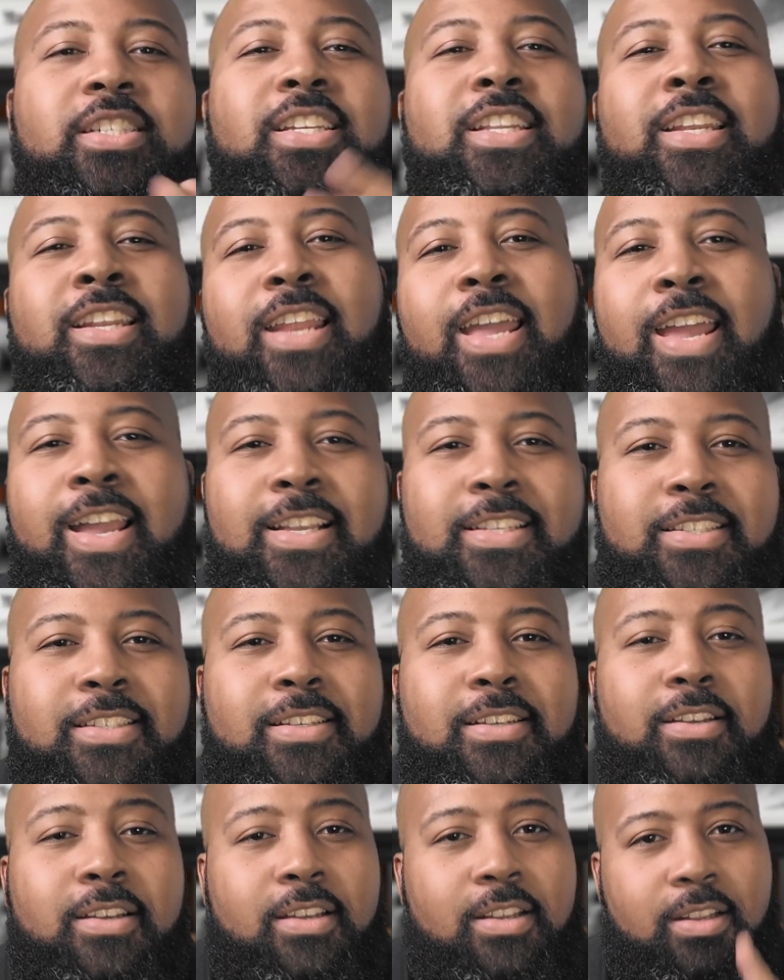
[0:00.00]
and
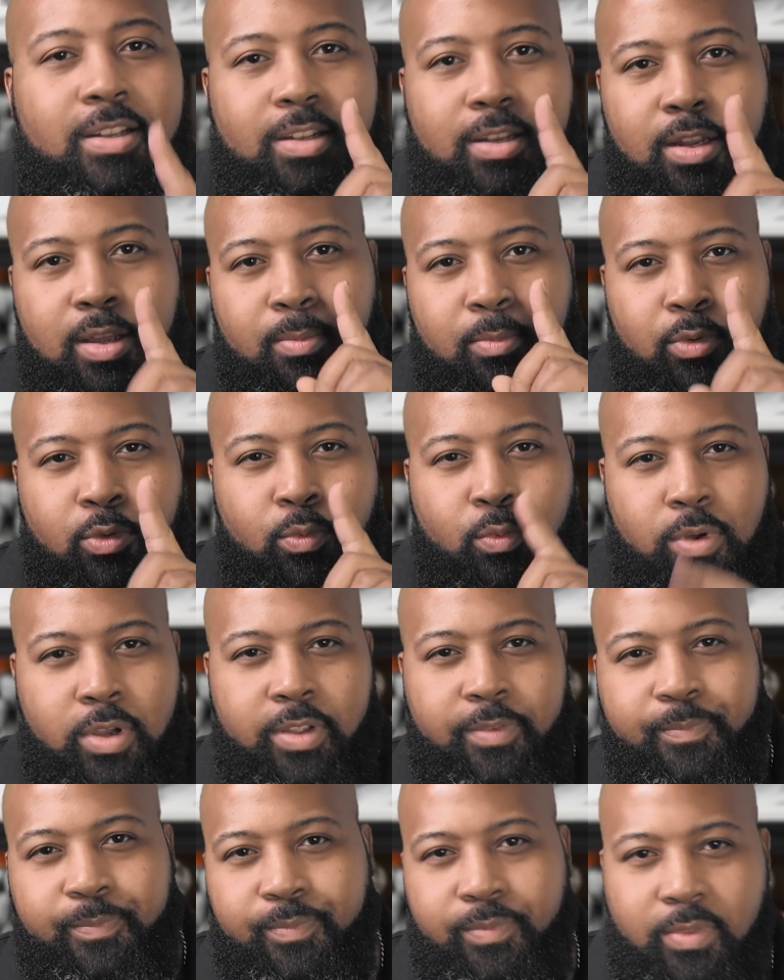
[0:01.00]
answer number 1.
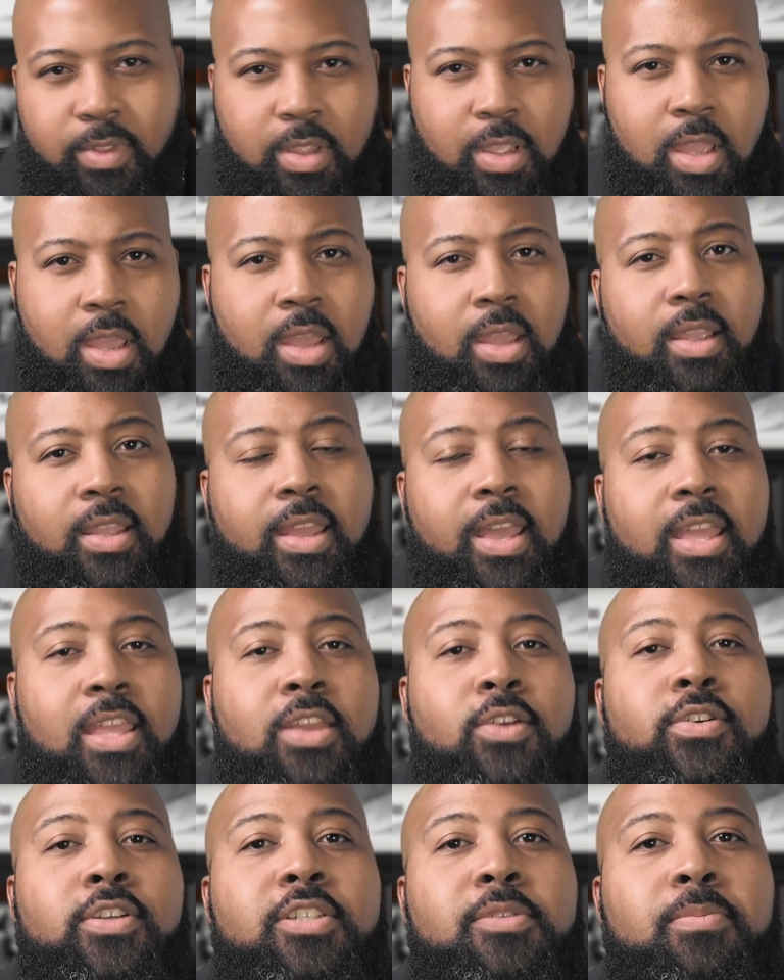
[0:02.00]
Can
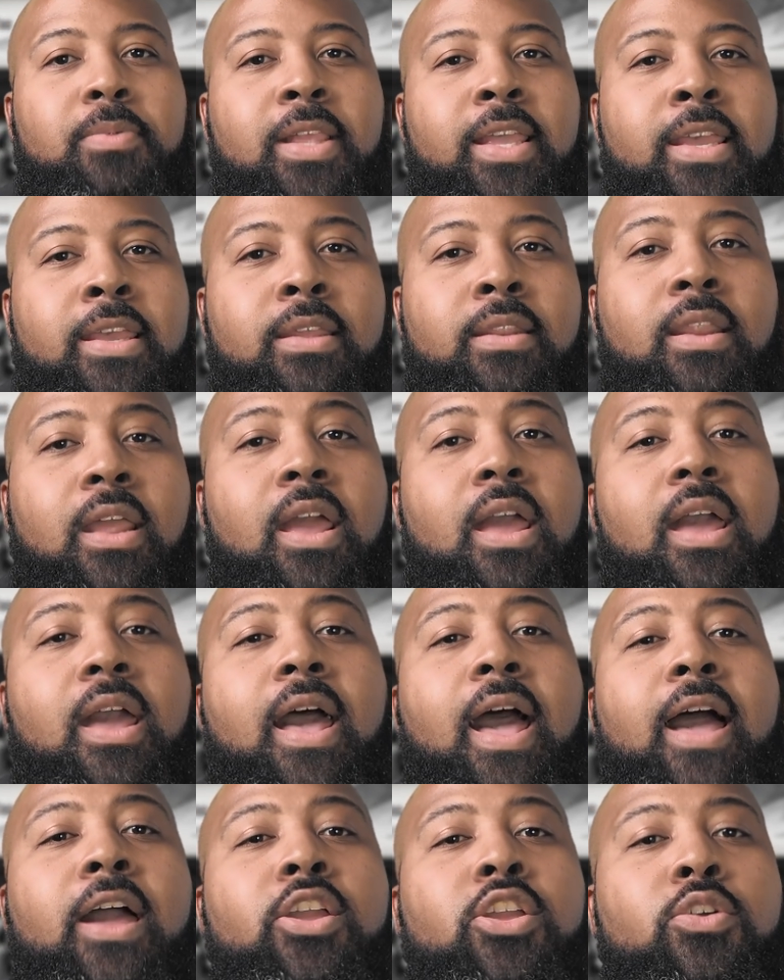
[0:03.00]
you explain
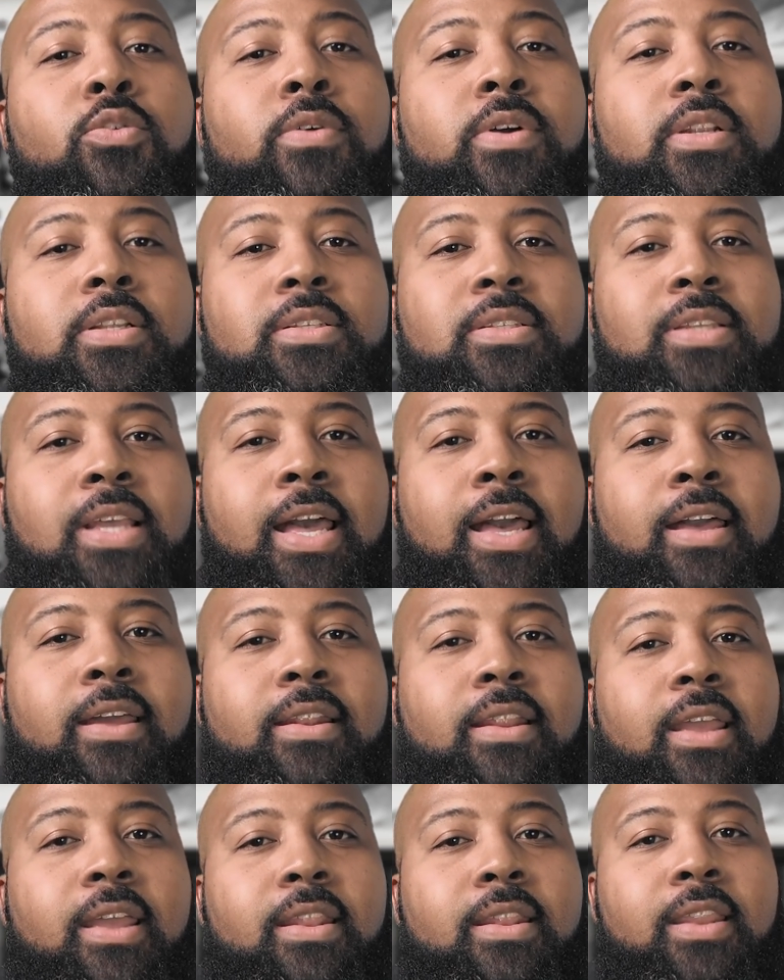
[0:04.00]
how you would design
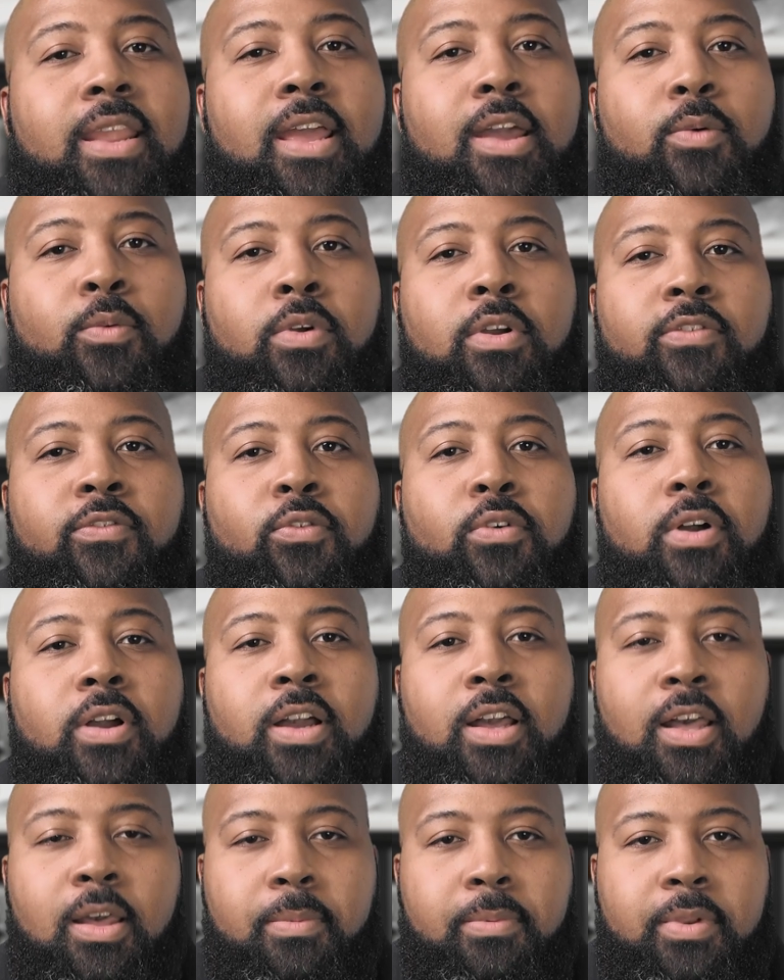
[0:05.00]
a network for a
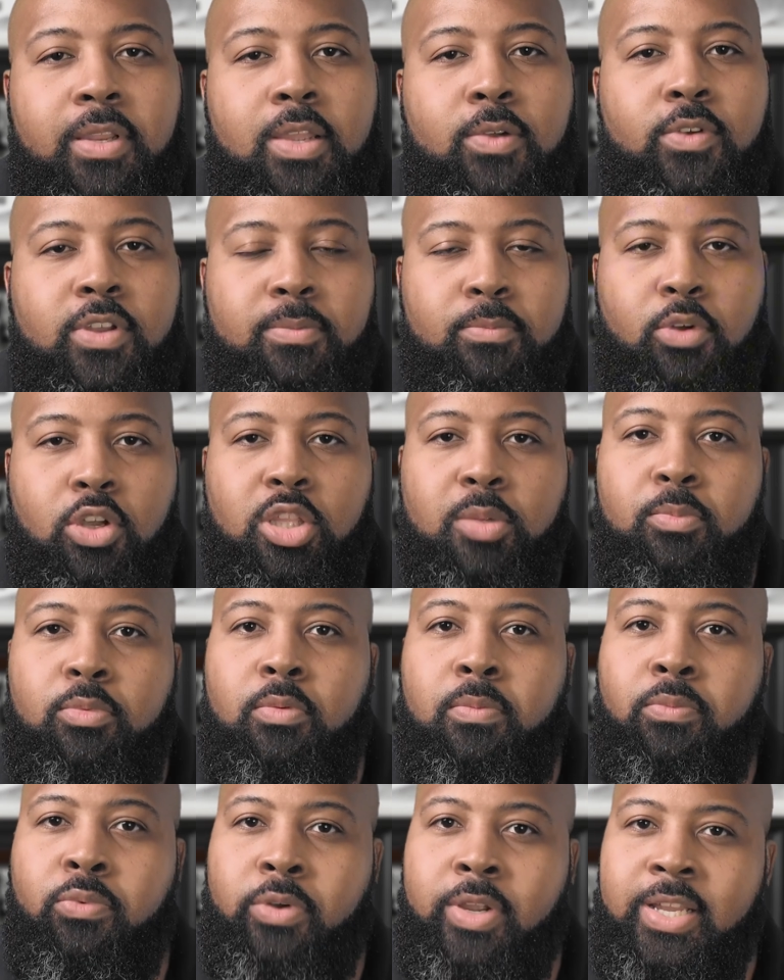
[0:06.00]
company with multiple
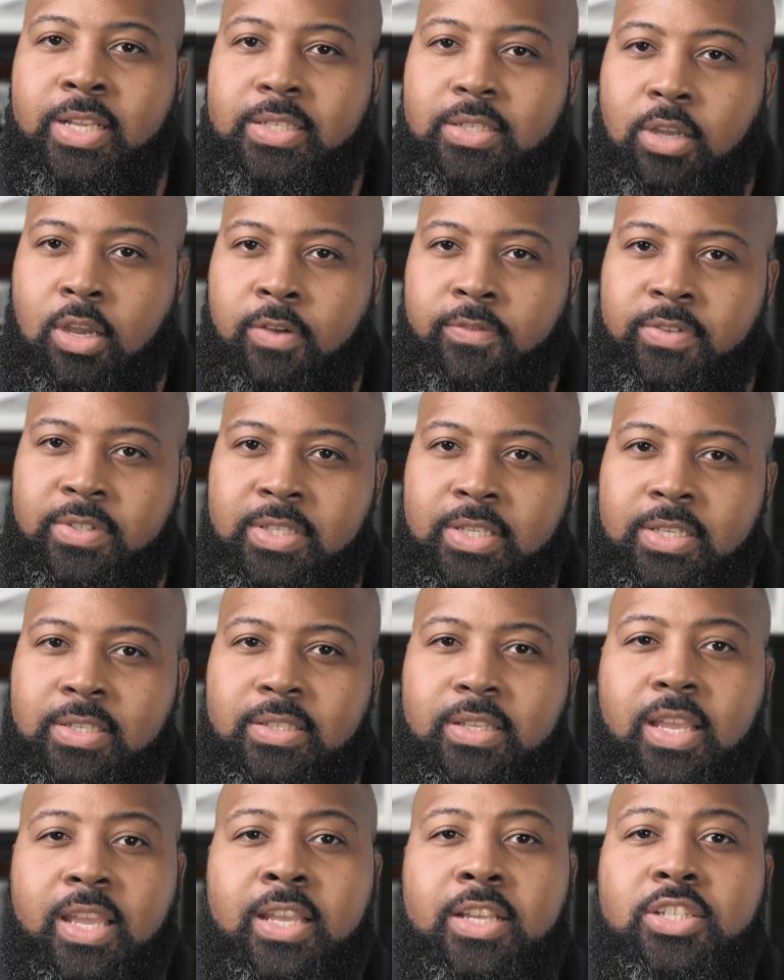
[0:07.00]
branch offices,
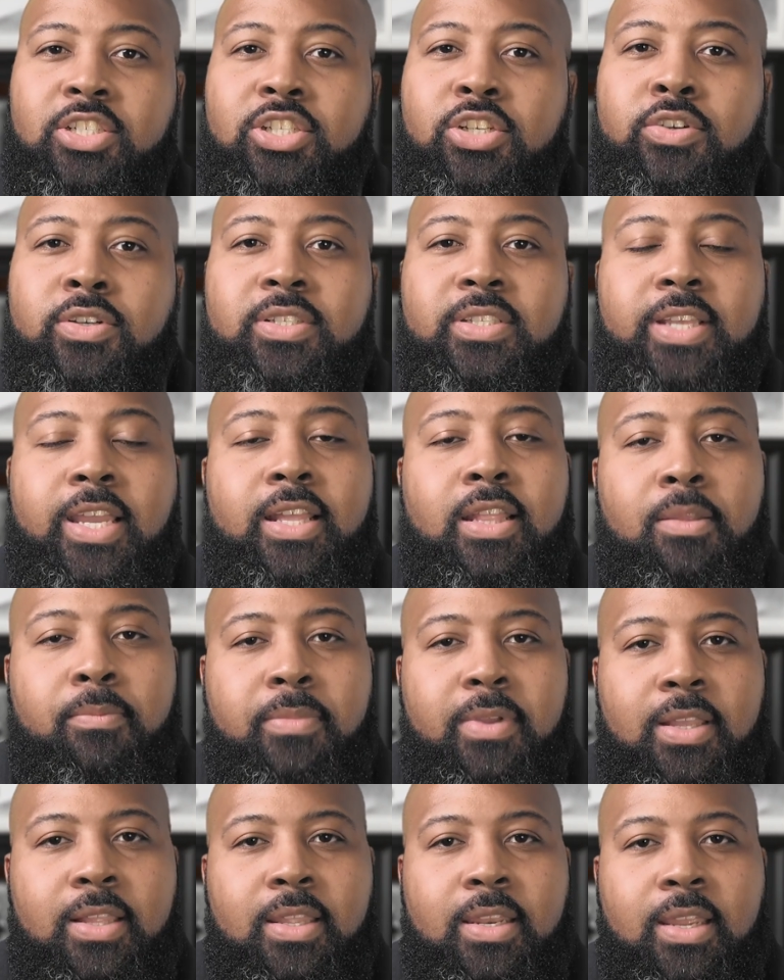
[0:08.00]
ensuring
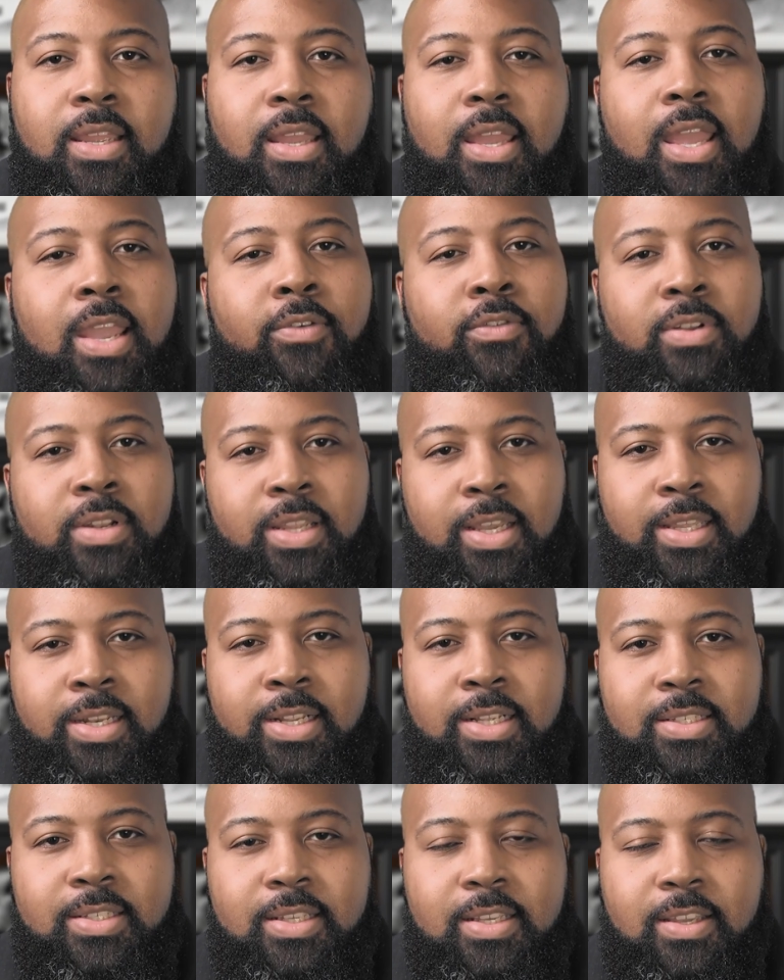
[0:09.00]
scalability and
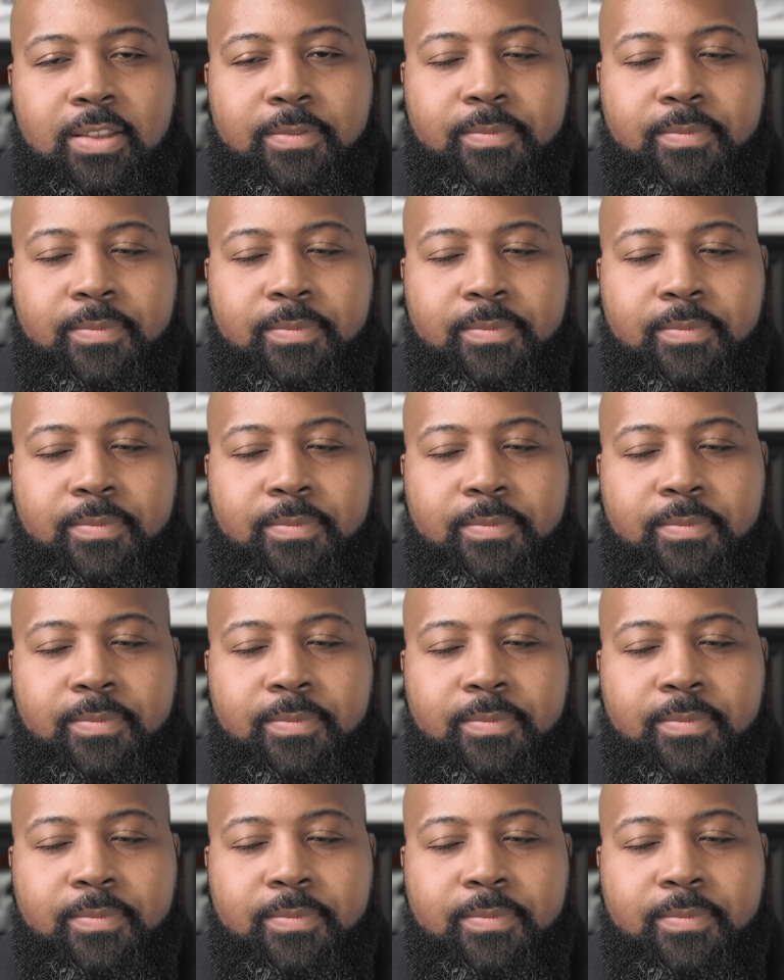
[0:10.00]
redundancy?